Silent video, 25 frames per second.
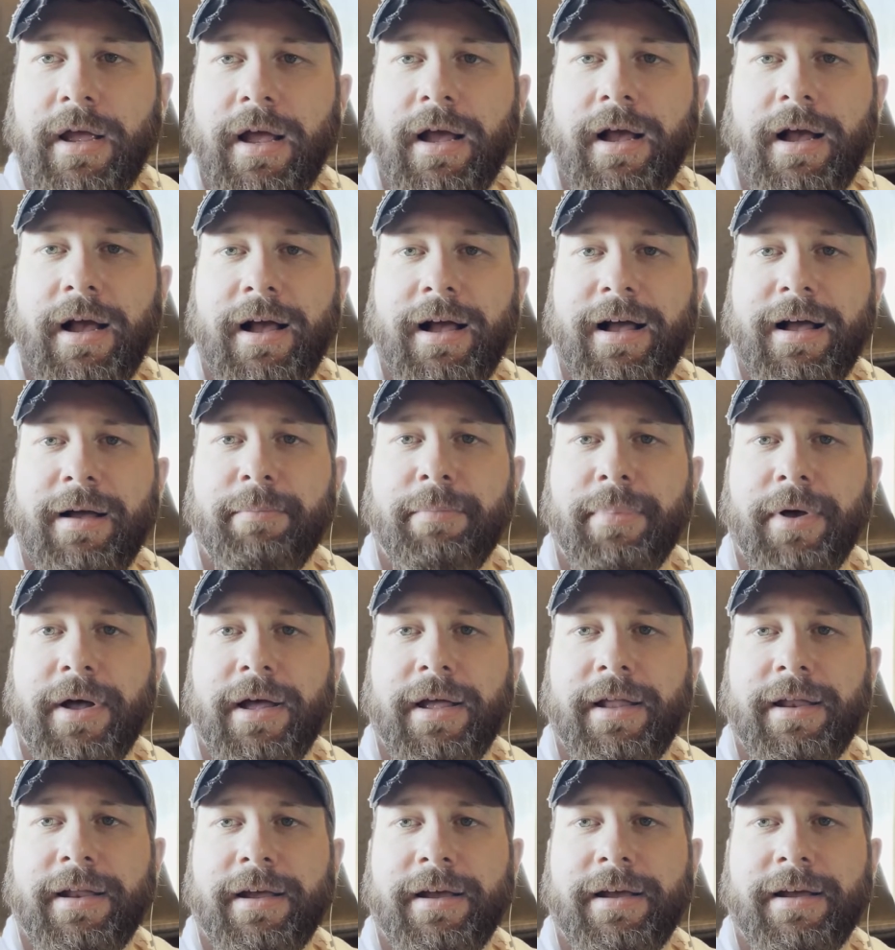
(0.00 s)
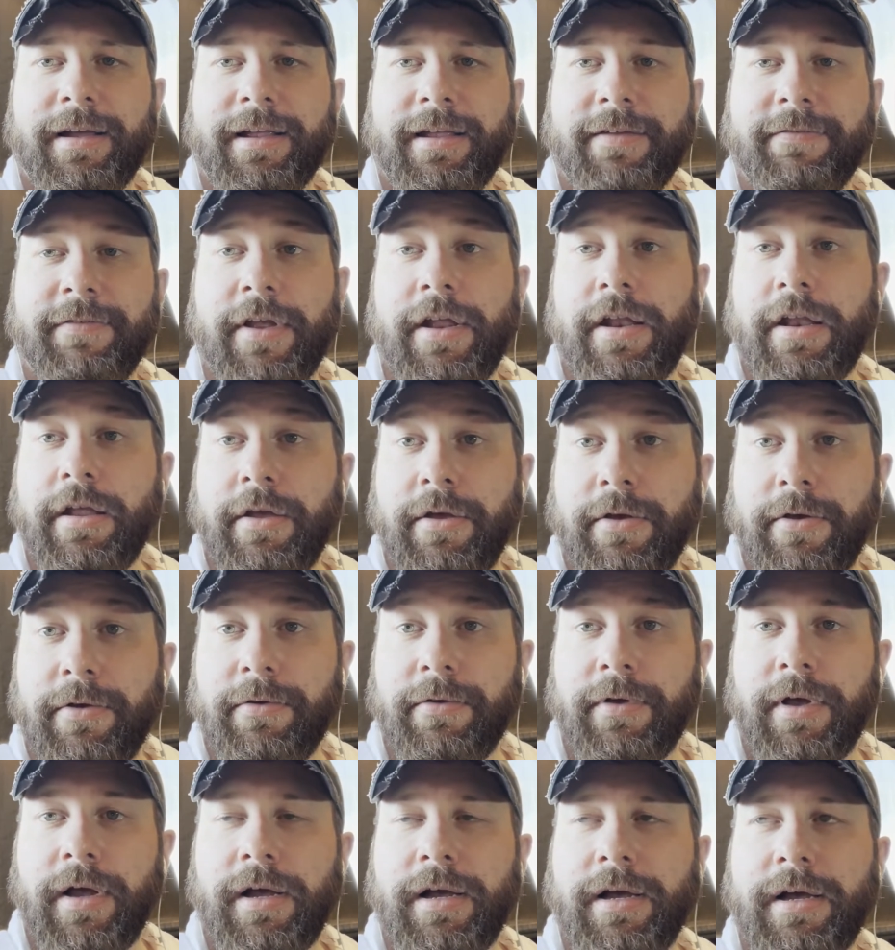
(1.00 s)
But if you do,
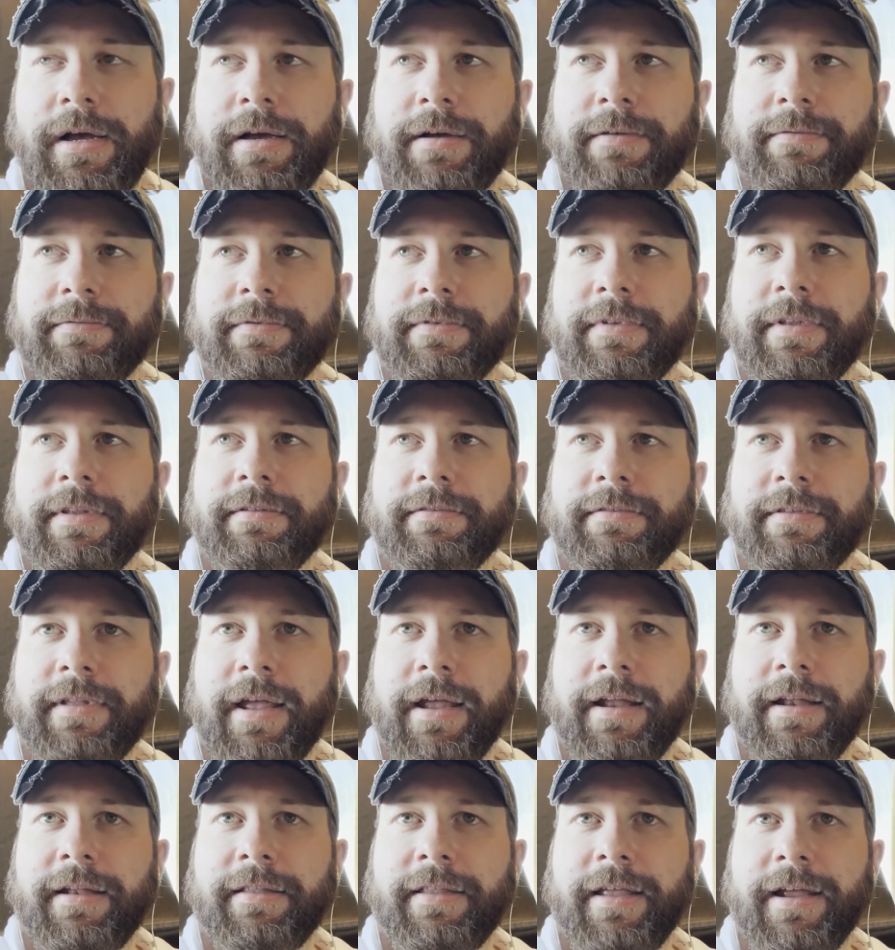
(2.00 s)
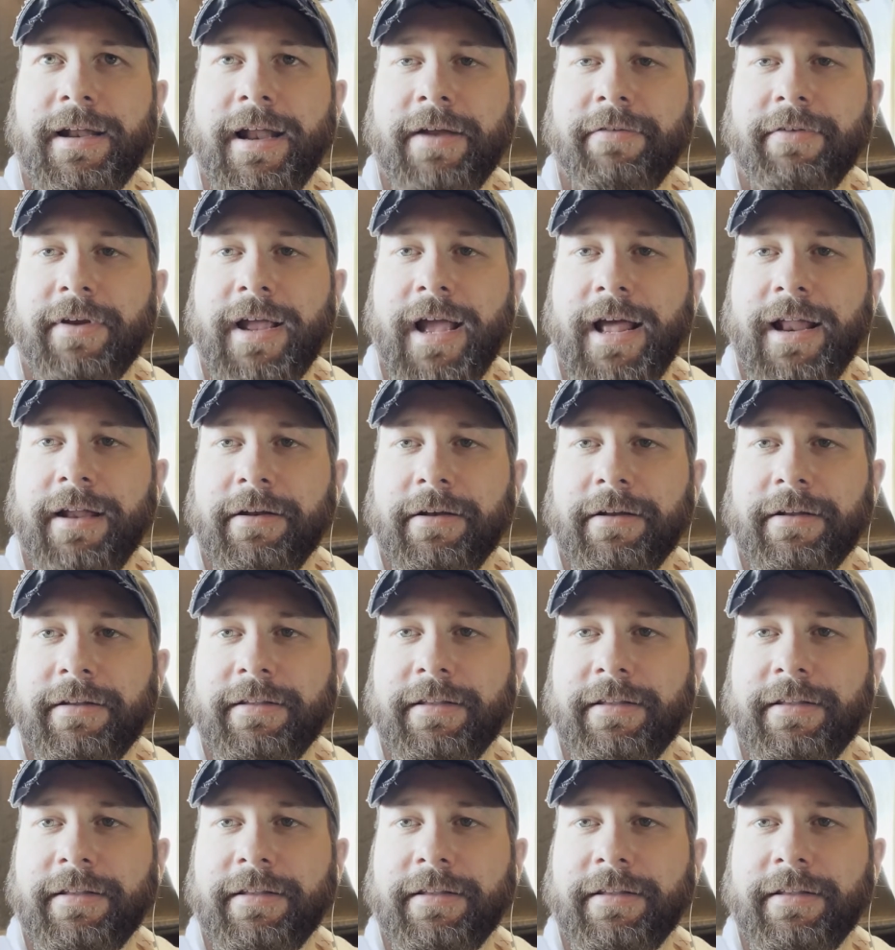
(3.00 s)
they never got it.